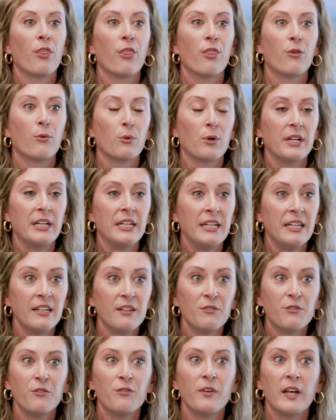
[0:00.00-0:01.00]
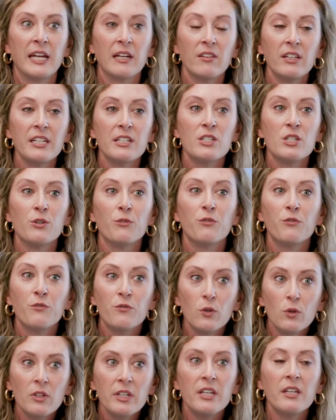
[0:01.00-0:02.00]
3, failing to
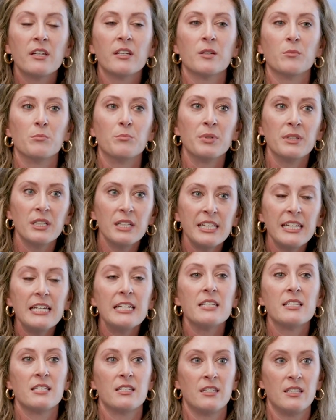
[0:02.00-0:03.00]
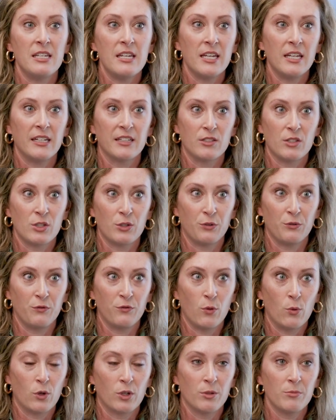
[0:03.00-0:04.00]
fully complete the answer
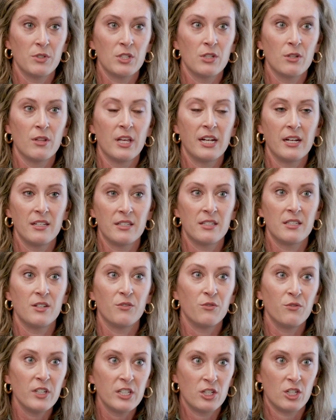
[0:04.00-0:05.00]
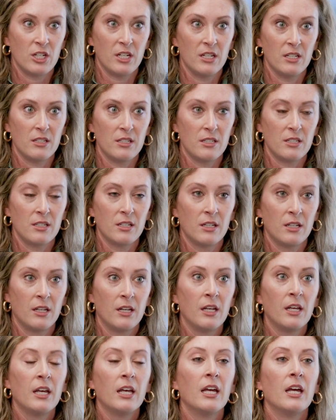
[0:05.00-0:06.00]
form so that it's deficient.
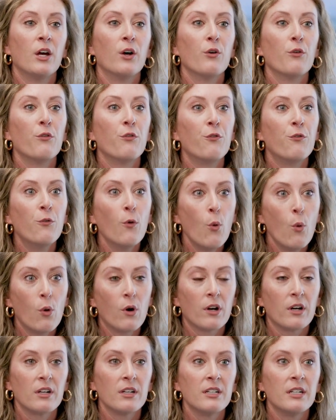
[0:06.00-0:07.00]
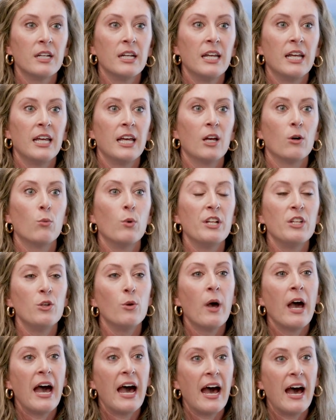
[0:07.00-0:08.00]
4, when you
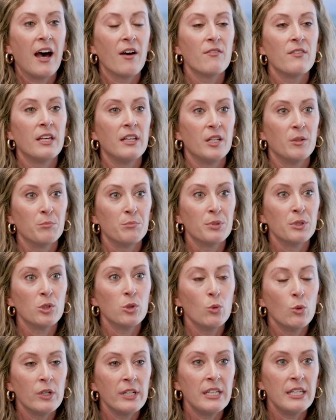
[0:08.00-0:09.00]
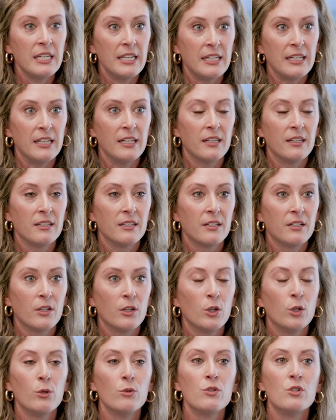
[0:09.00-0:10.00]
have an employee
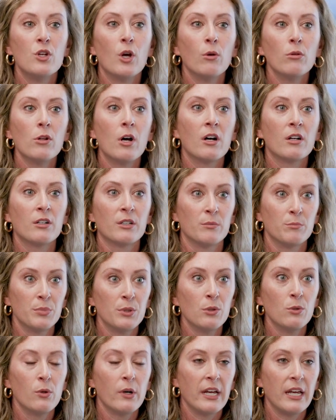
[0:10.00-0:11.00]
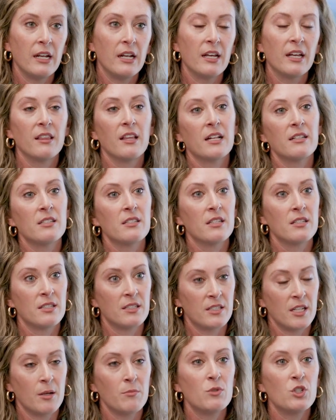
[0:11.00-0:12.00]
who's no longer employed, and that's the
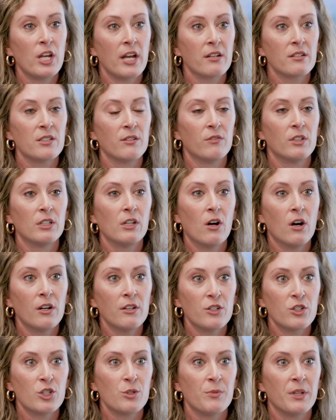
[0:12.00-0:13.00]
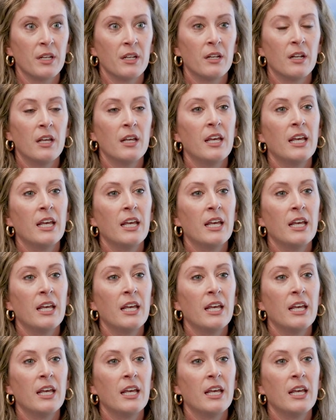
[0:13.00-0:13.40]
subject of the garnishment,